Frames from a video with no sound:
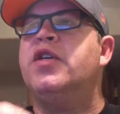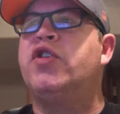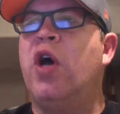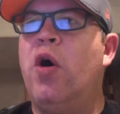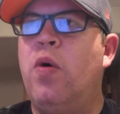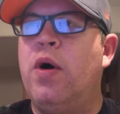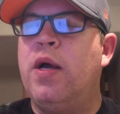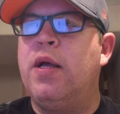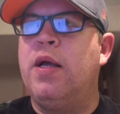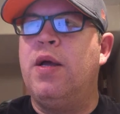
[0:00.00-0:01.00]
So
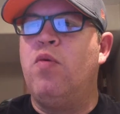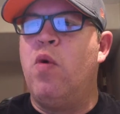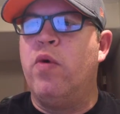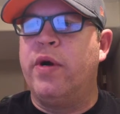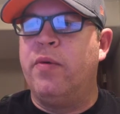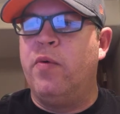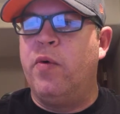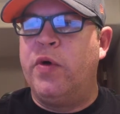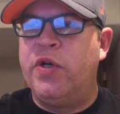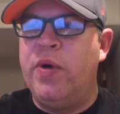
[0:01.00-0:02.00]
when
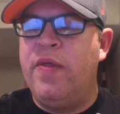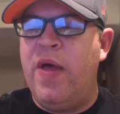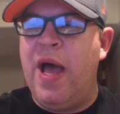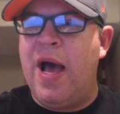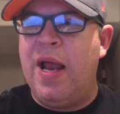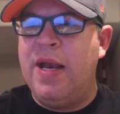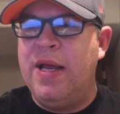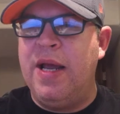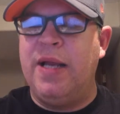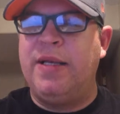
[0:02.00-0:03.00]
we're doing that,
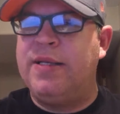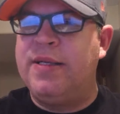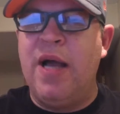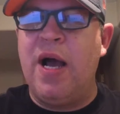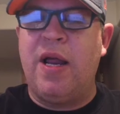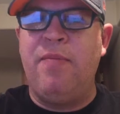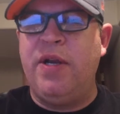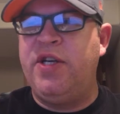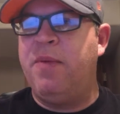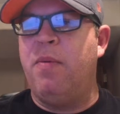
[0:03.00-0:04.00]
it's not going
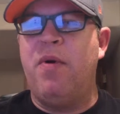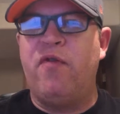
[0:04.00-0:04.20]
to be cheaper.